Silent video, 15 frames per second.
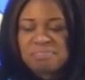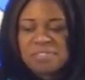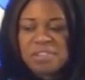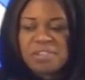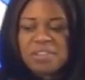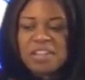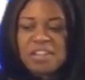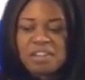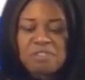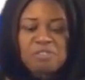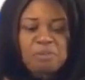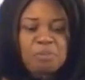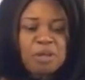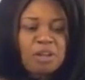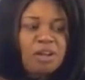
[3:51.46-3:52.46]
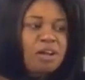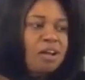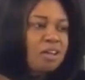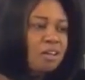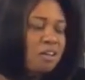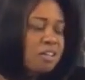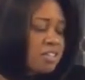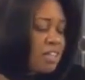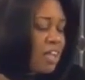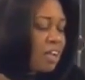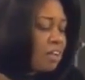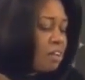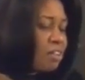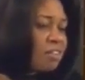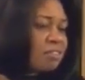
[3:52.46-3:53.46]
you hear from a long lost
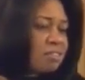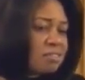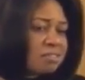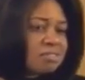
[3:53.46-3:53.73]
uncle